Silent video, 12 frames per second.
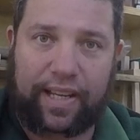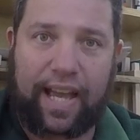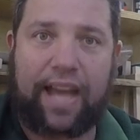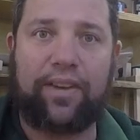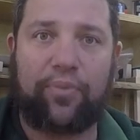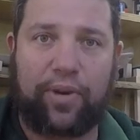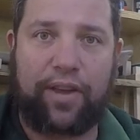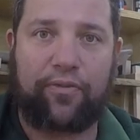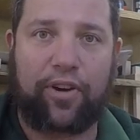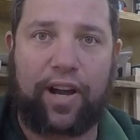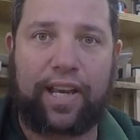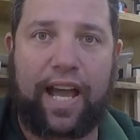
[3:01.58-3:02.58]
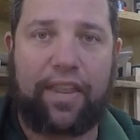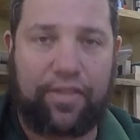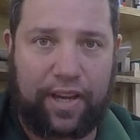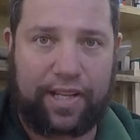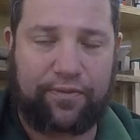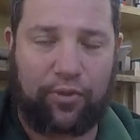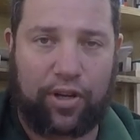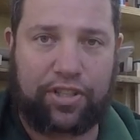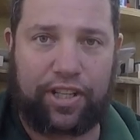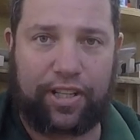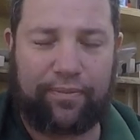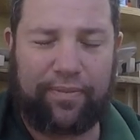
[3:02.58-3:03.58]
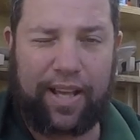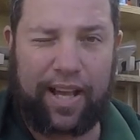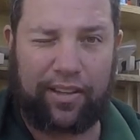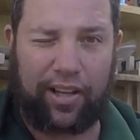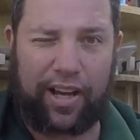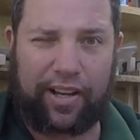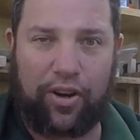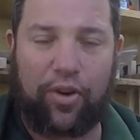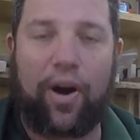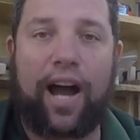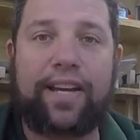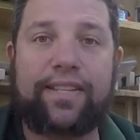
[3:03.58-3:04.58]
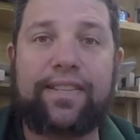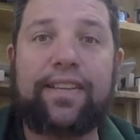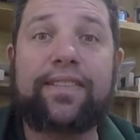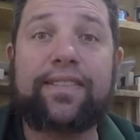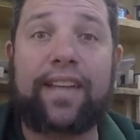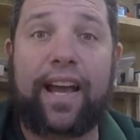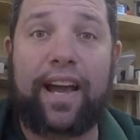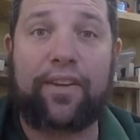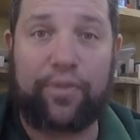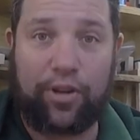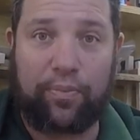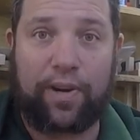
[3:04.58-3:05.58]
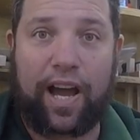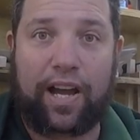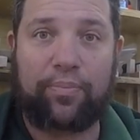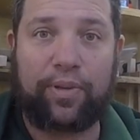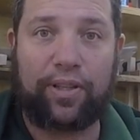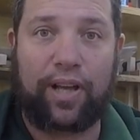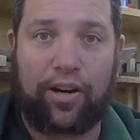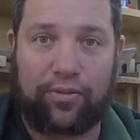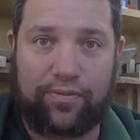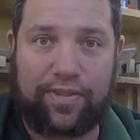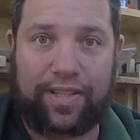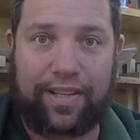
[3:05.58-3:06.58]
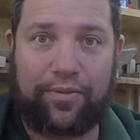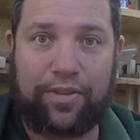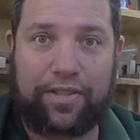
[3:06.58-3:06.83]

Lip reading: can, whenever I can. Thanks for watching, and like always, stay unreal banana peel old. See you in